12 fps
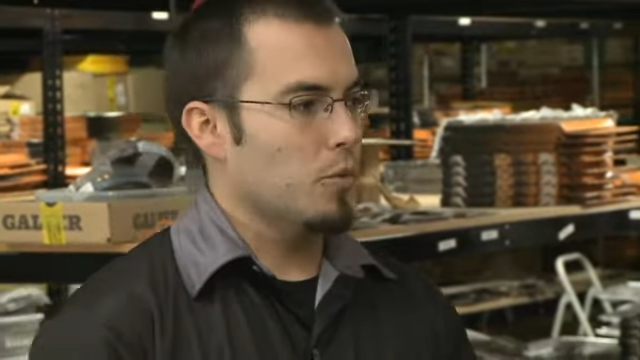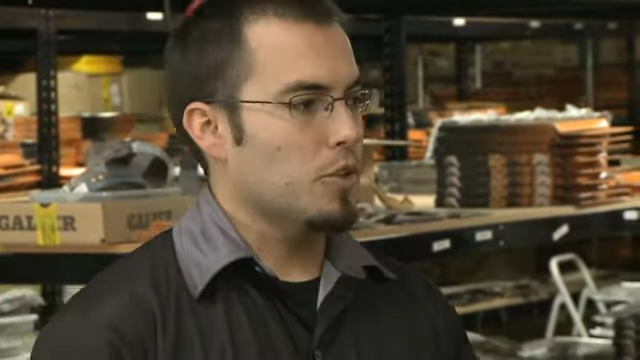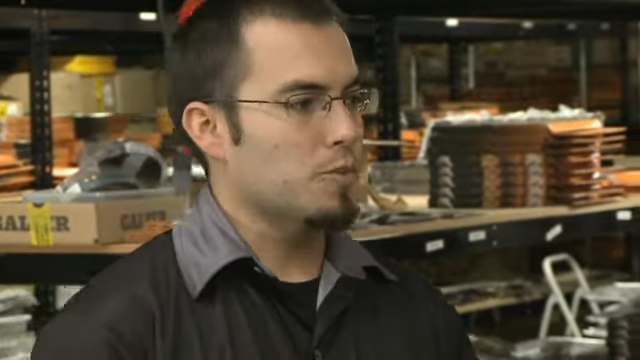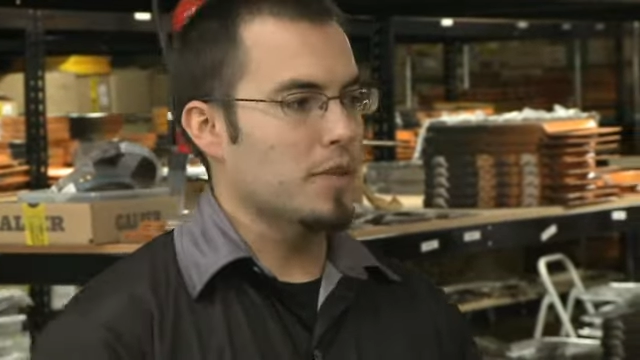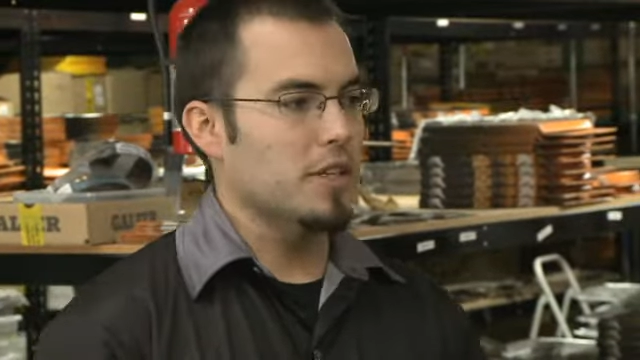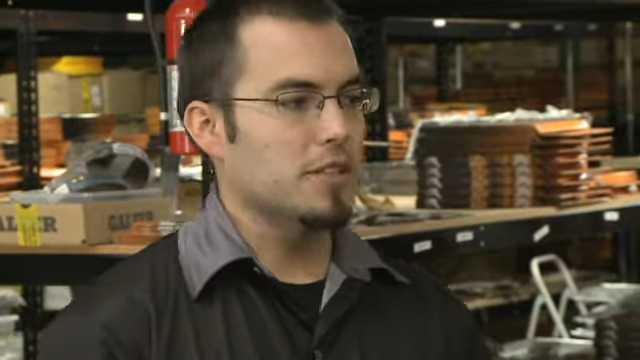
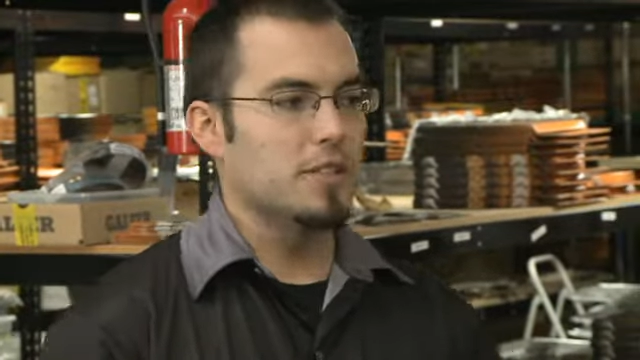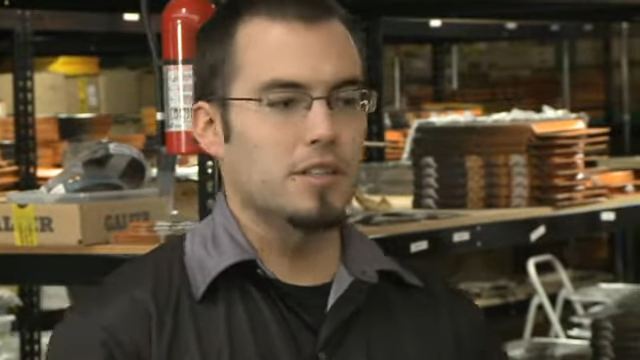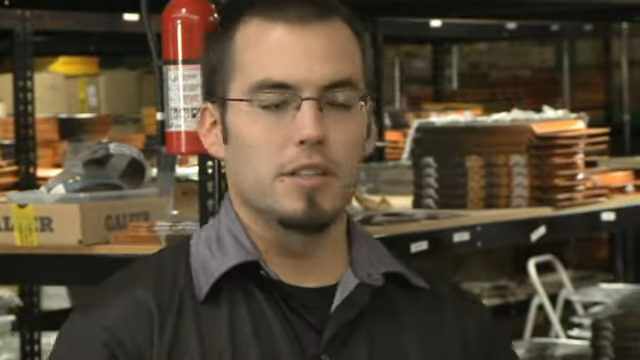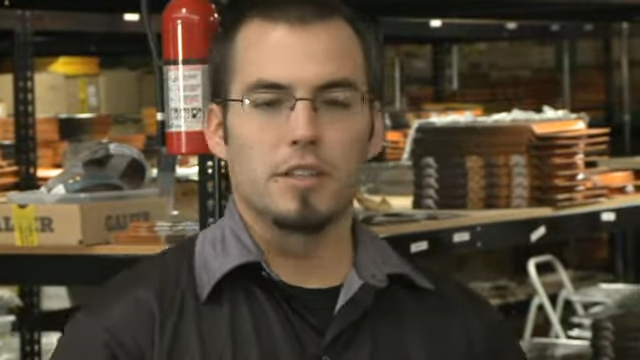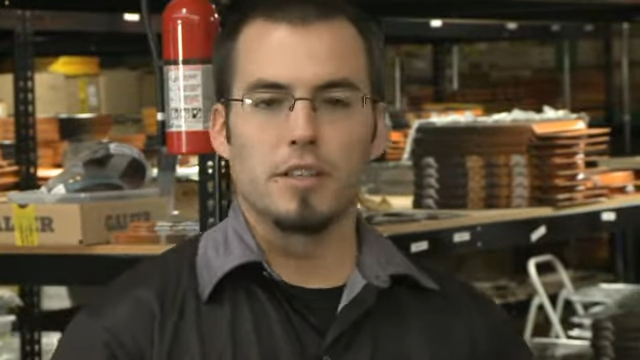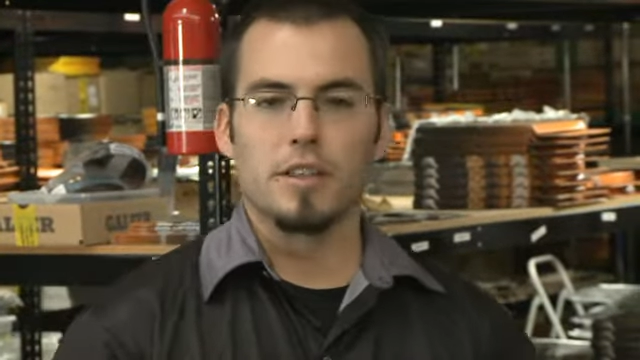which means
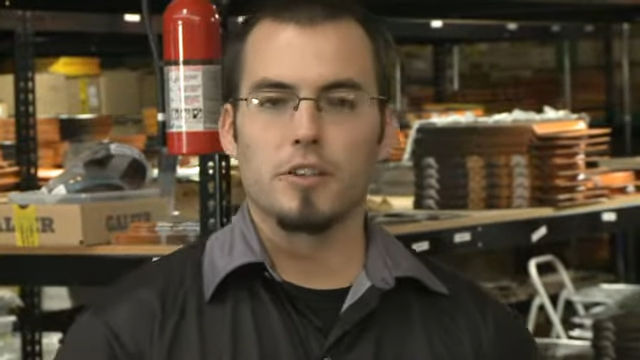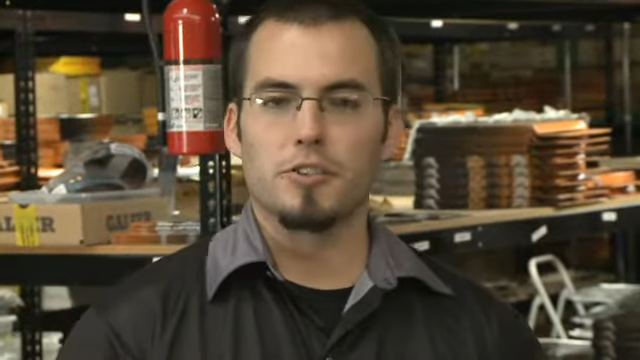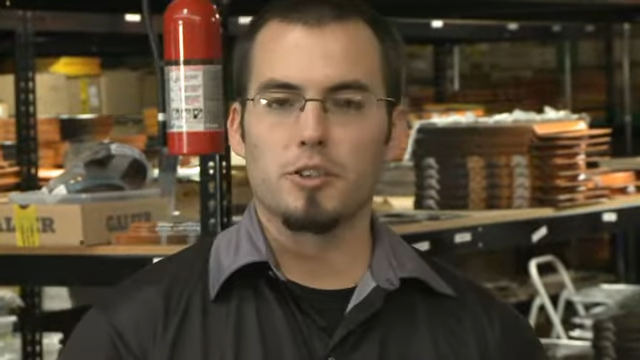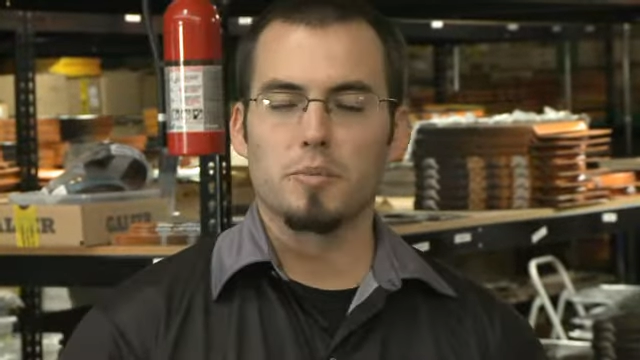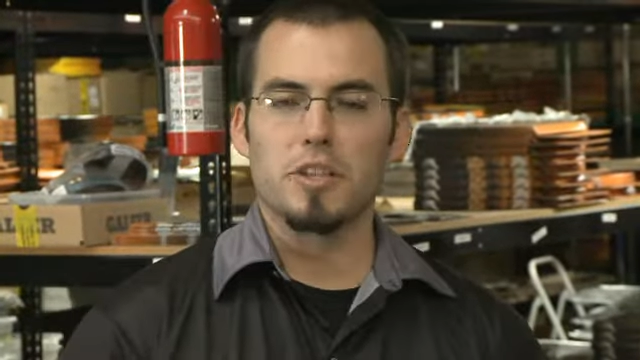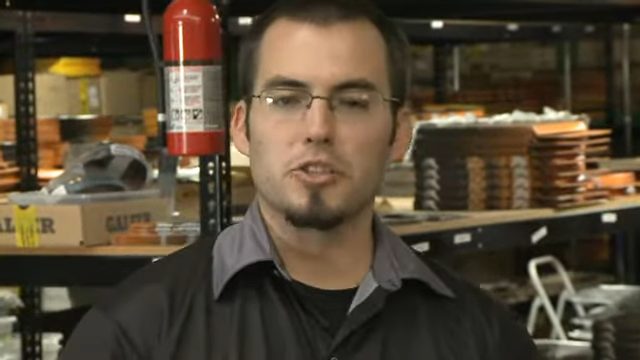
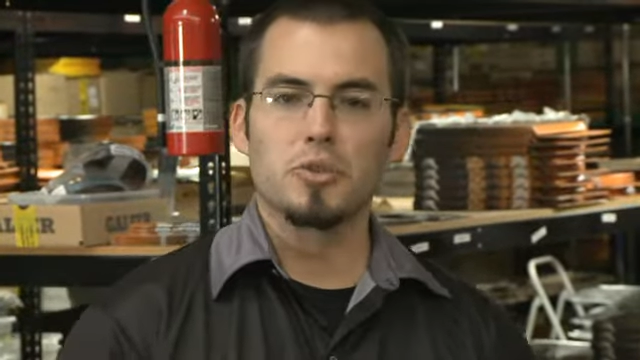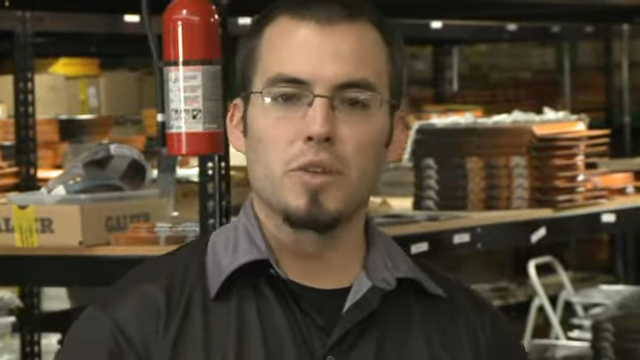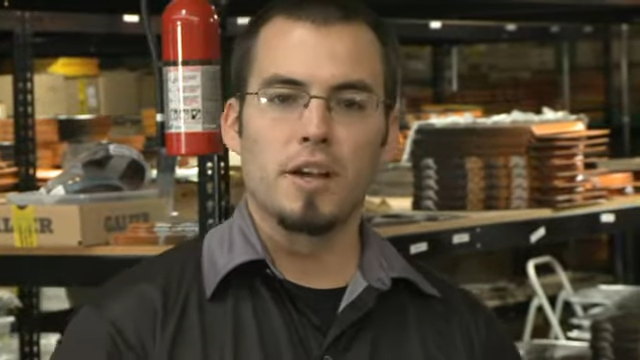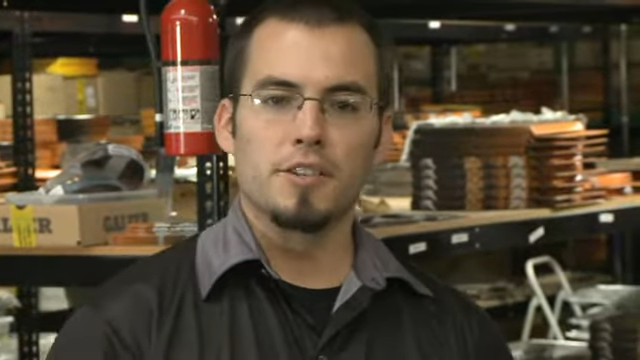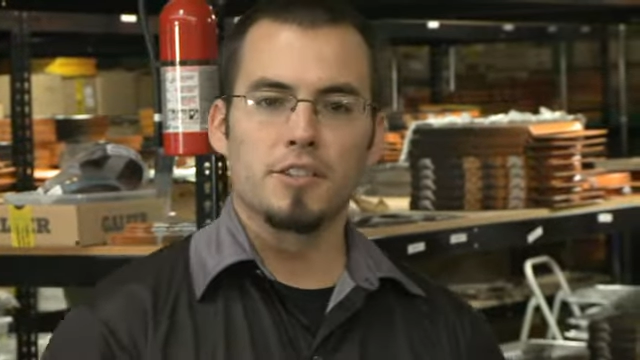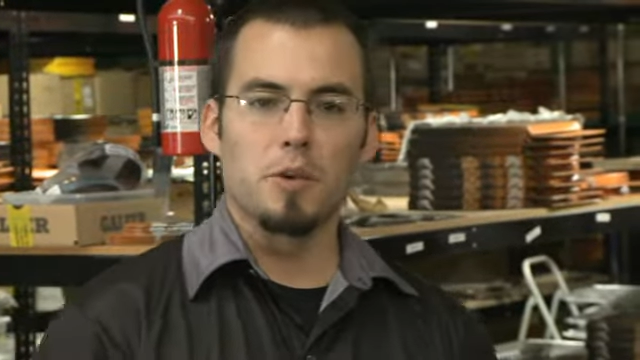there's going to be two
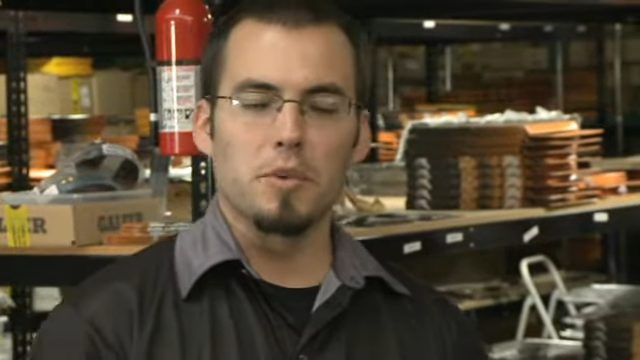lines